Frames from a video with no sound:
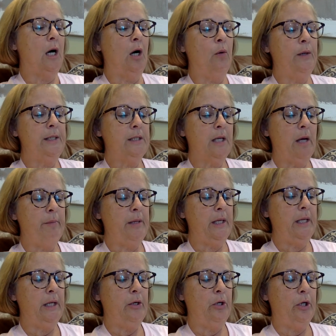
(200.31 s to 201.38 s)
always
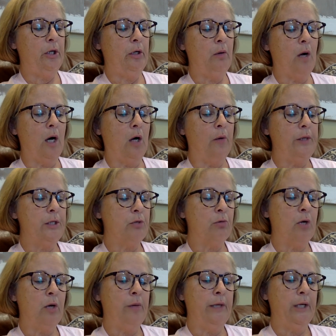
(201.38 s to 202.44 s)
coming in new, always
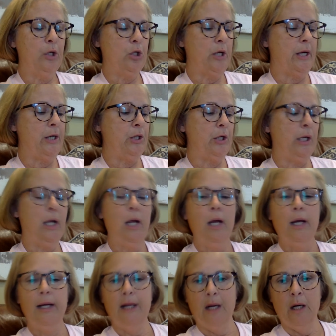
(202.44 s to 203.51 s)
growing and changing,
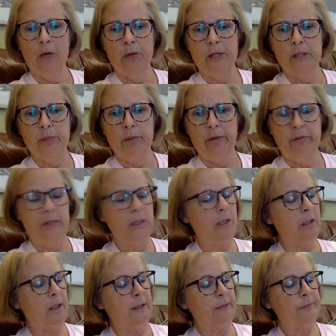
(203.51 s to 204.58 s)
and always moving
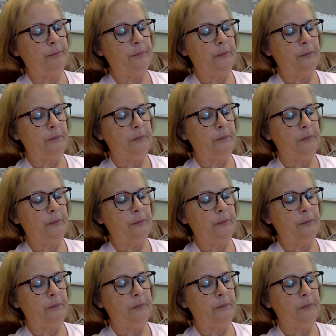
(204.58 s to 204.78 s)
on.